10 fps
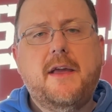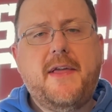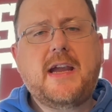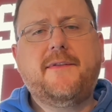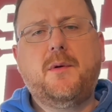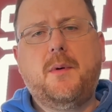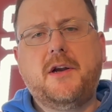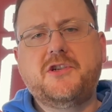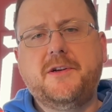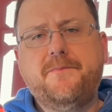Thank you for
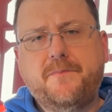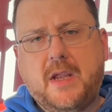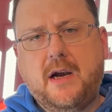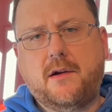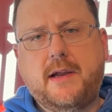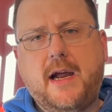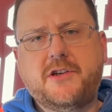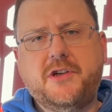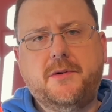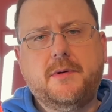watching, and I'll
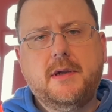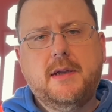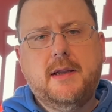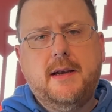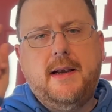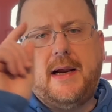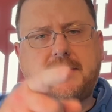catch you next